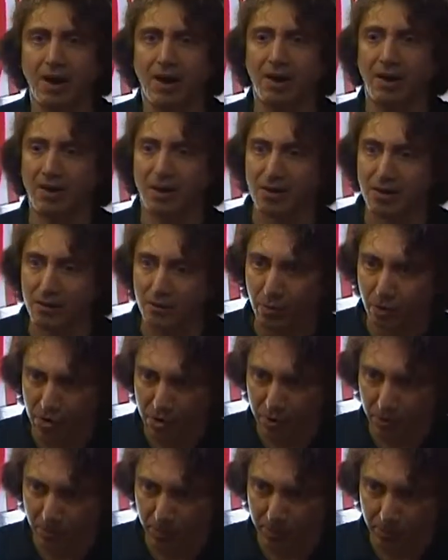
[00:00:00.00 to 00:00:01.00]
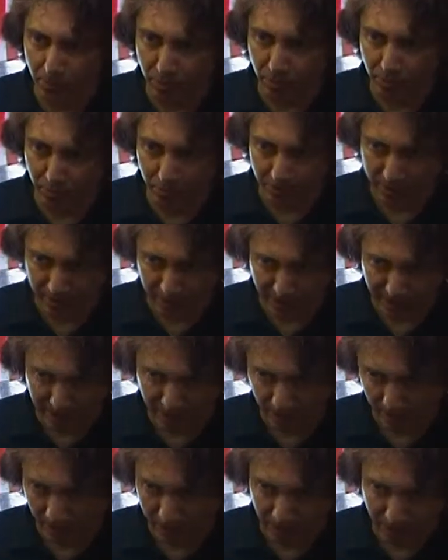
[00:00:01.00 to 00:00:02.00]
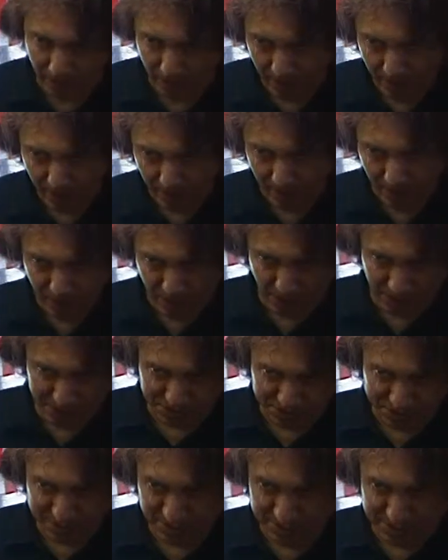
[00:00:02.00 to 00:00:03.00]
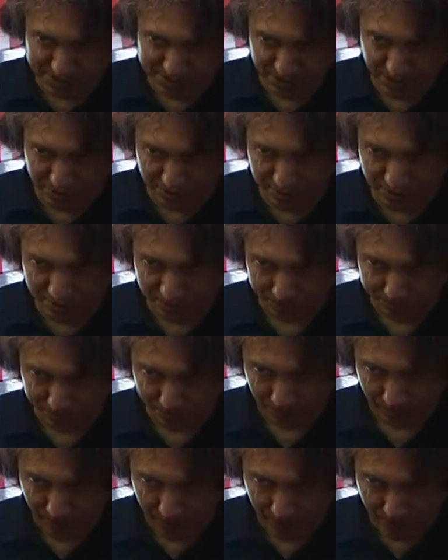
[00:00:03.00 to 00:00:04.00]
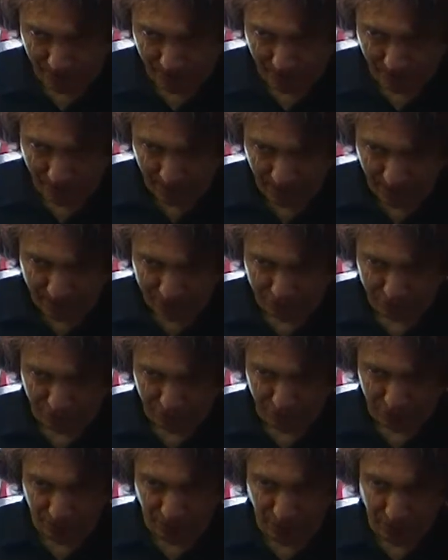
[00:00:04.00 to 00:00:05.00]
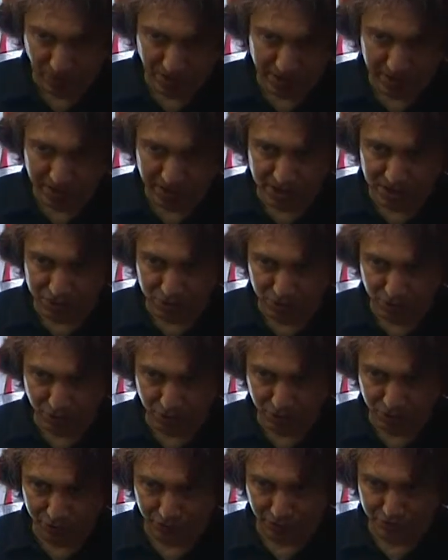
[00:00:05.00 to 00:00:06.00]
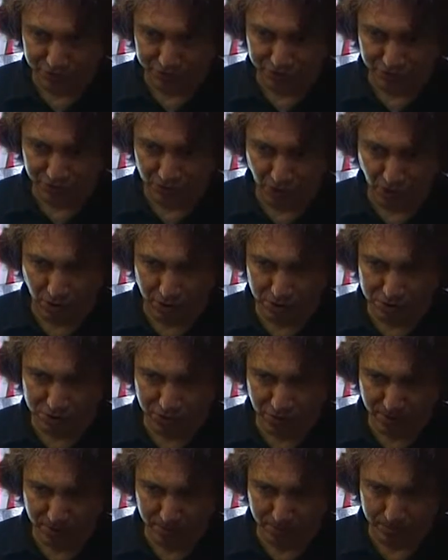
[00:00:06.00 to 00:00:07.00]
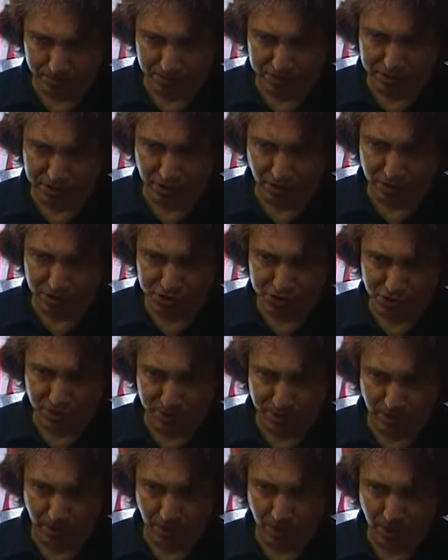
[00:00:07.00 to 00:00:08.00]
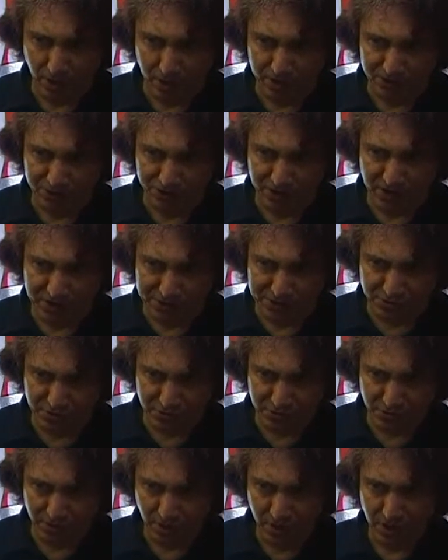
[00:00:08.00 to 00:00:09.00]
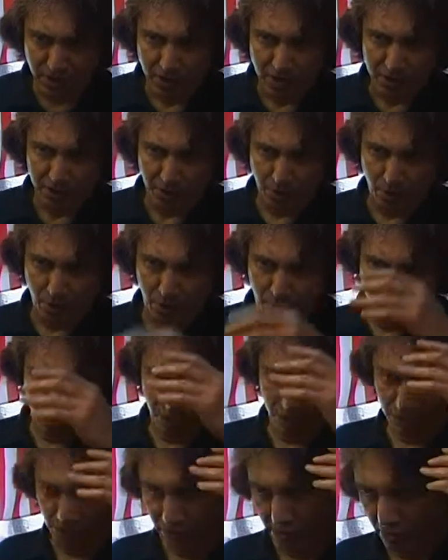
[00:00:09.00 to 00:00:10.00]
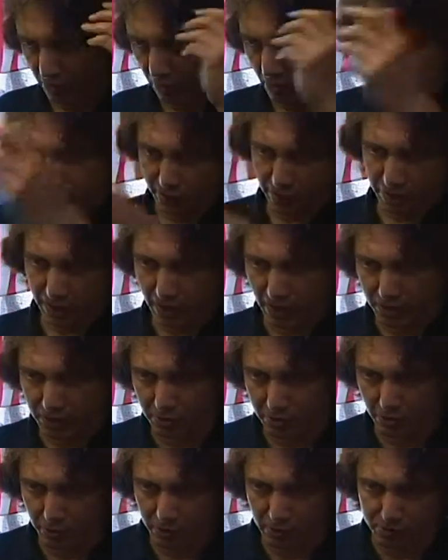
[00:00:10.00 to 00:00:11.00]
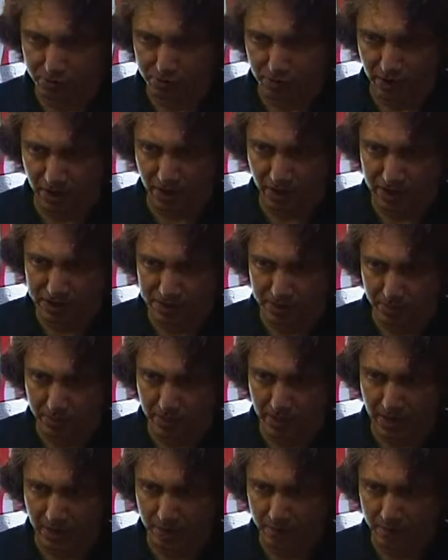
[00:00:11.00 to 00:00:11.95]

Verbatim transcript: R, welcome aboard our uncensored, hard-hitting truth starship, the starship censored, the one and only, the Reverend Dr. William J. Eisenman.